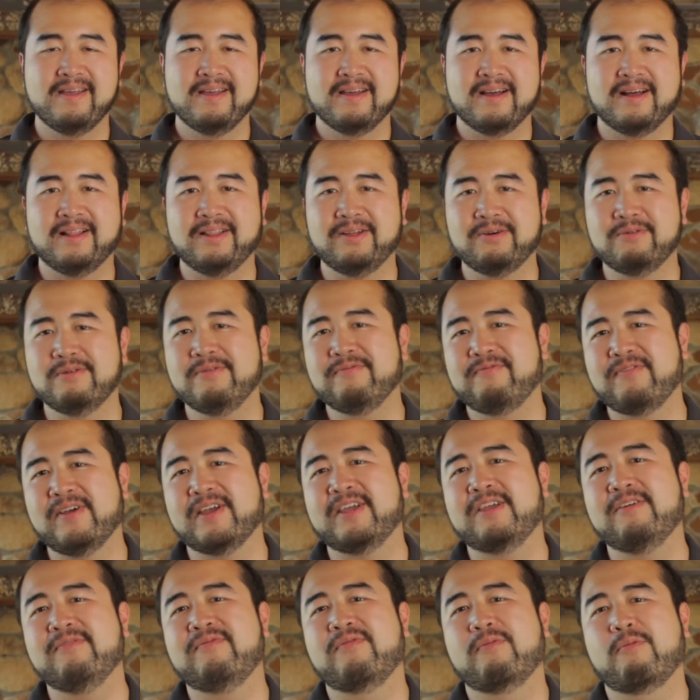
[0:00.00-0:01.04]
Hello and
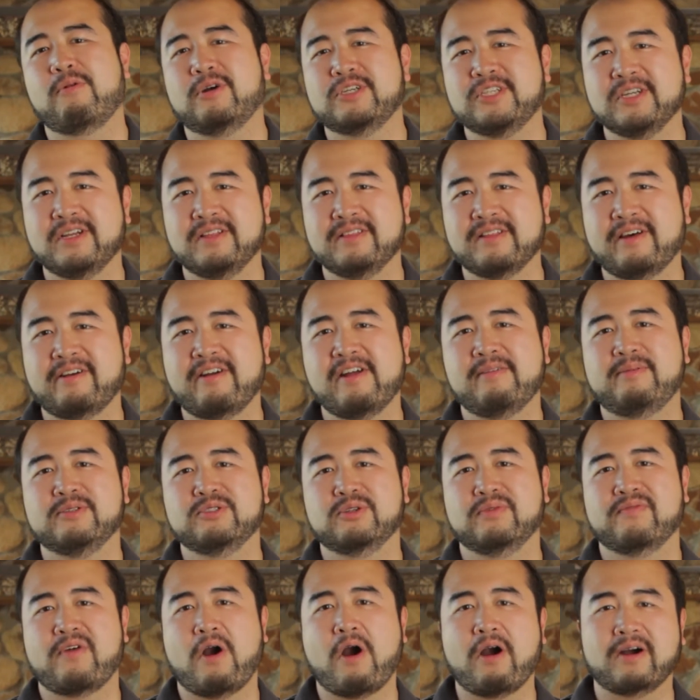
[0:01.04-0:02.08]
thank you for watching another episode
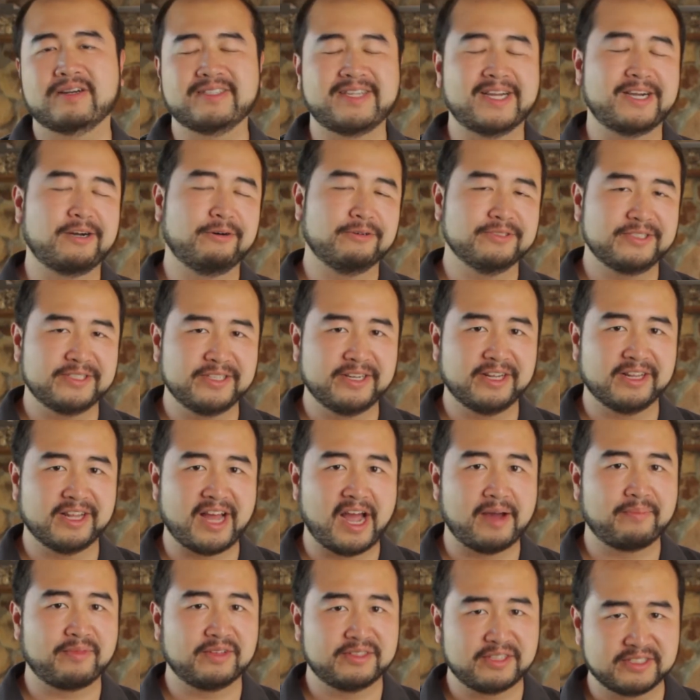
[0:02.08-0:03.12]
of arcDeco
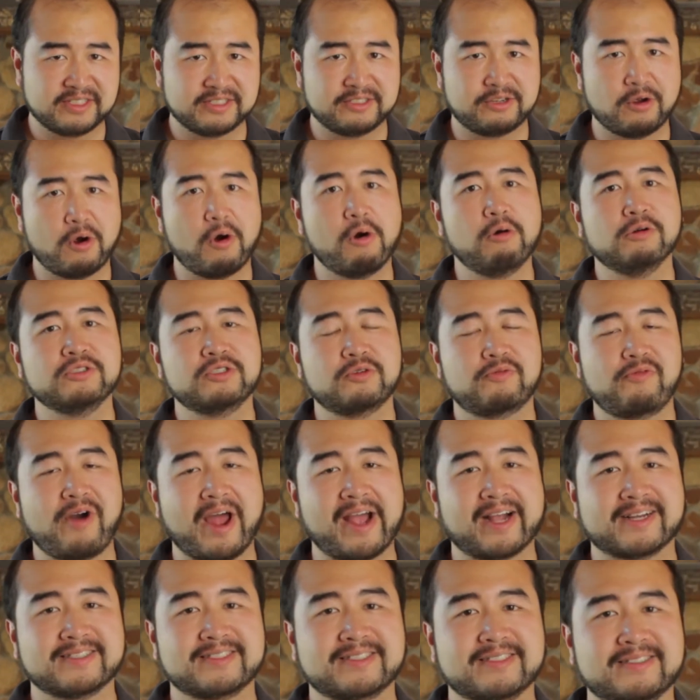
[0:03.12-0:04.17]
CineLab. This is your host,
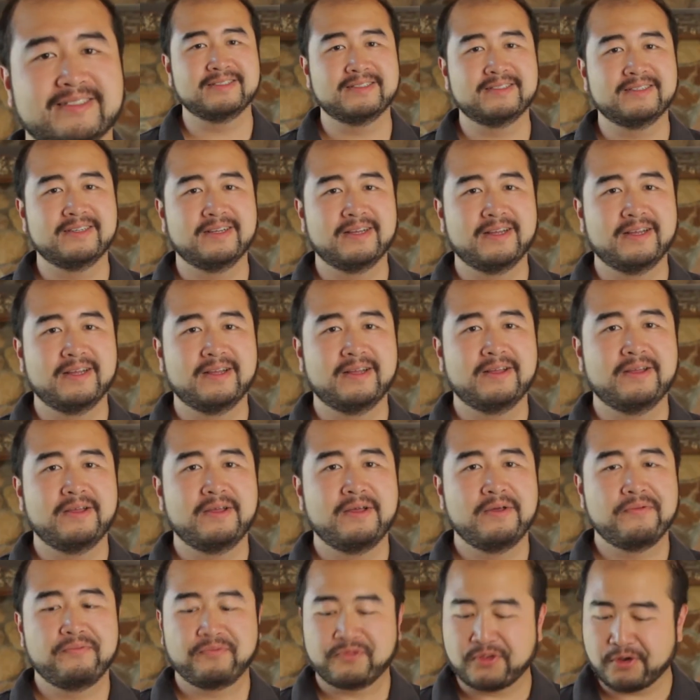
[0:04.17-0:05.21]
Rex.
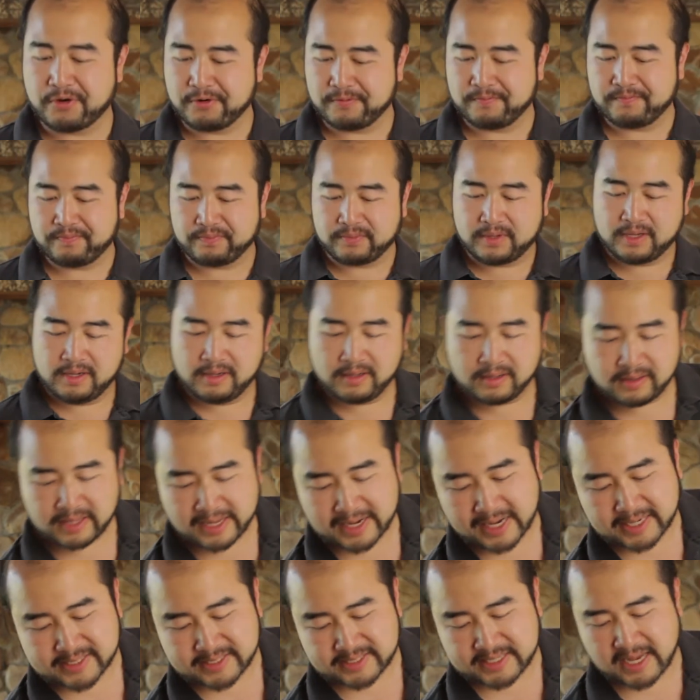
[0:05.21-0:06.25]
So, like
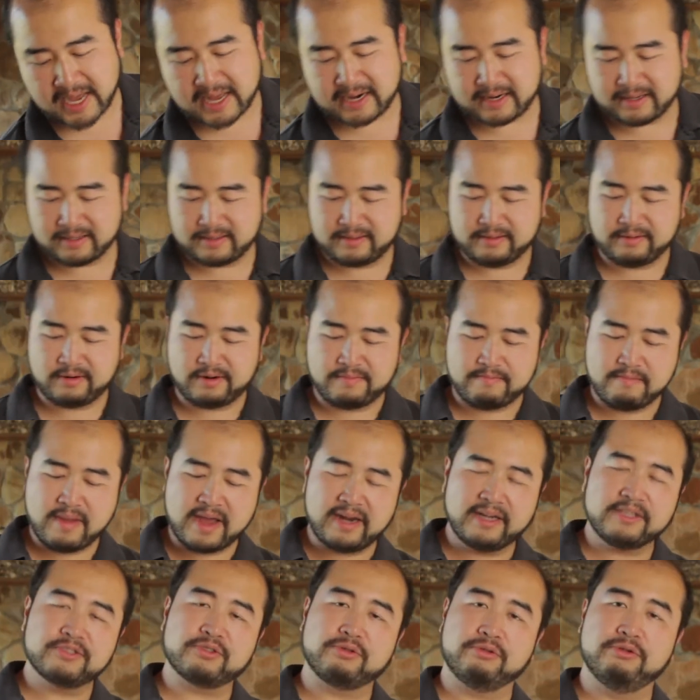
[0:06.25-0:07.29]
I said, there are
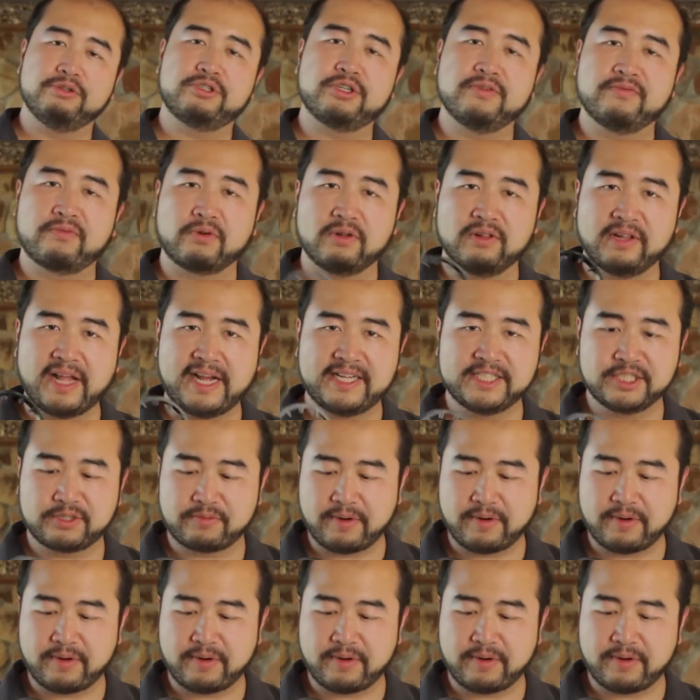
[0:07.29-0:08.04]
many solutions for lens